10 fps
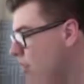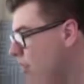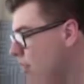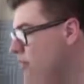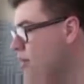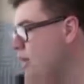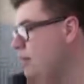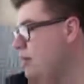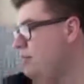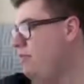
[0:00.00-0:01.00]
The other
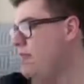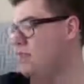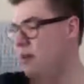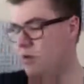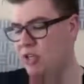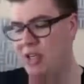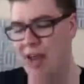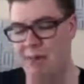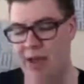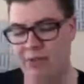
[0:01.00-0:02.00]
couple of things here, which again
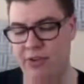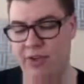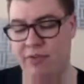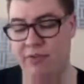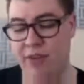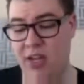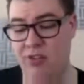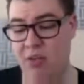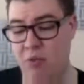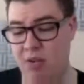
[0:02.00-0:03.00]
I might have to do a different video
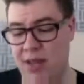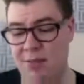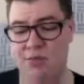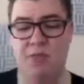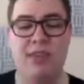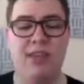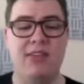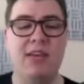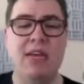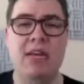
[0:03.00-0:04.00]
to get more in depth with these,